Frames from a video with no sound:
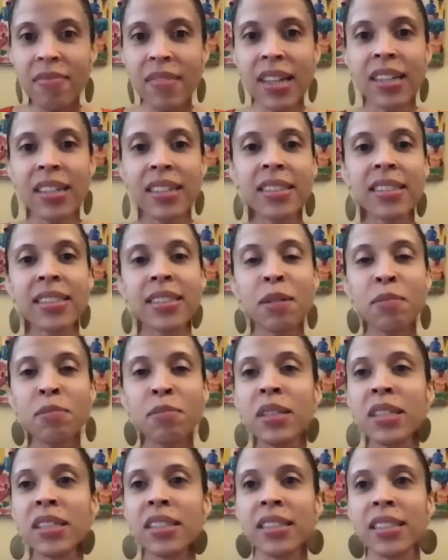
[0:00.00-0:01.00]

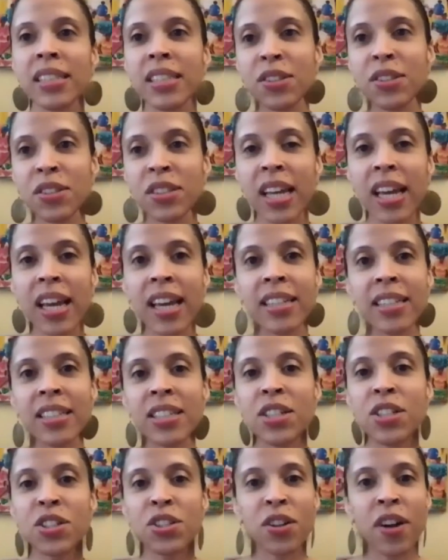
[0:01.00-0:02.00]
some leaders and
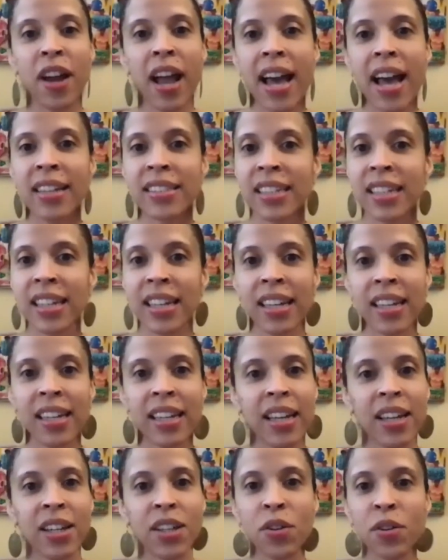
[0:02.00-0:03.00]
teachers are asking,
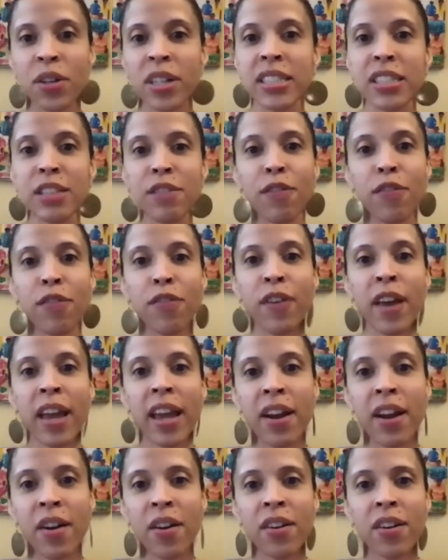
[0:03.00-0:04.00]
you know, is it
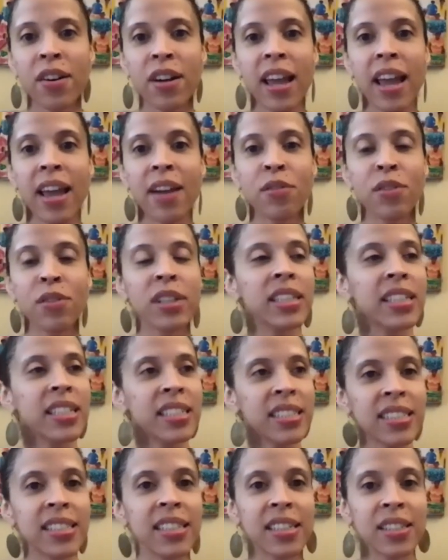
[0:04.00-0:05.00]
fair and
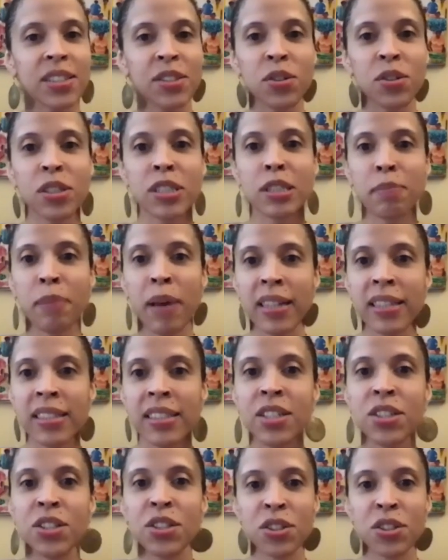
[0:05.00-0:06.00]
realistic to expect
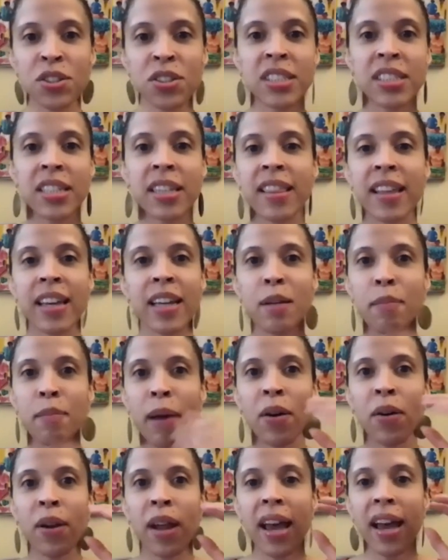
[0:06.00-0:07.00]
teachers to think
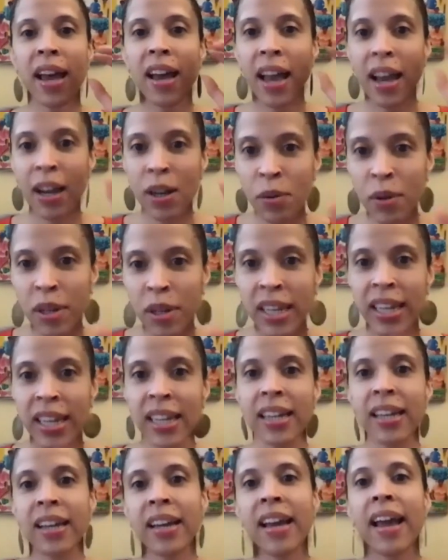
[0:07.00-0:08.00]
about
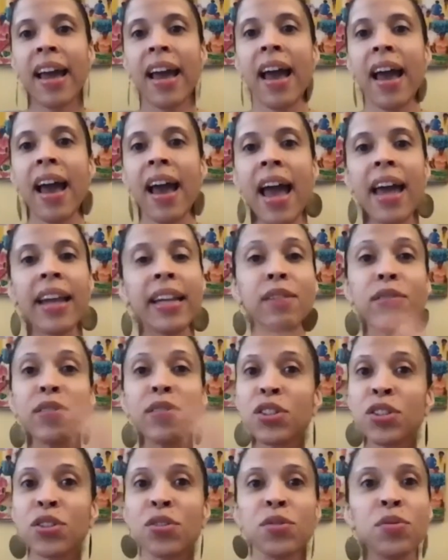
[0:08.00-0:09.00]
equity and
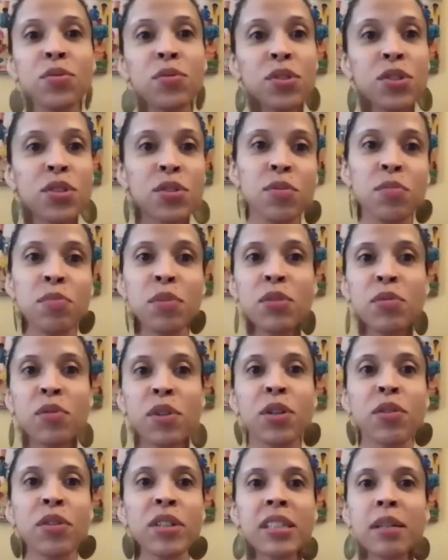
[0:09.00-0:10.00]
even to to be
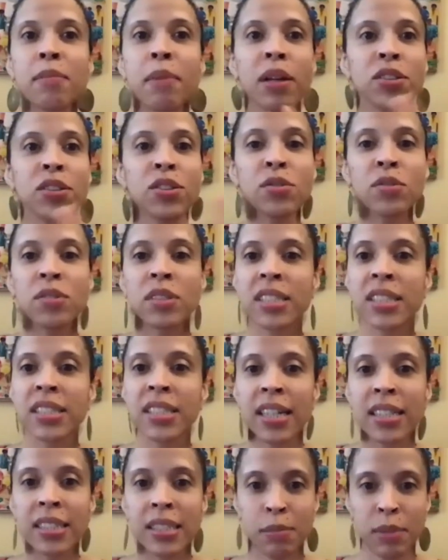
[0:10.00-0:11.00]
rigorous about student
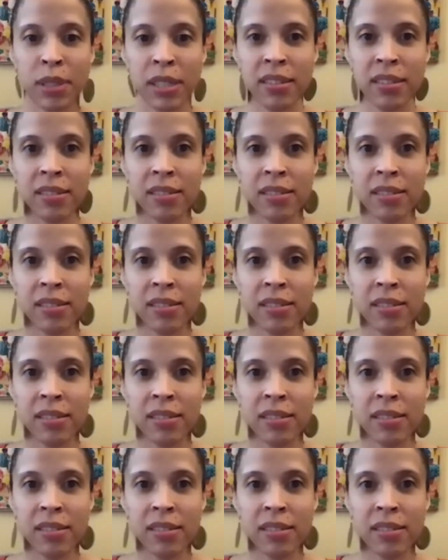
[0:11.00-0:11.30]
assessment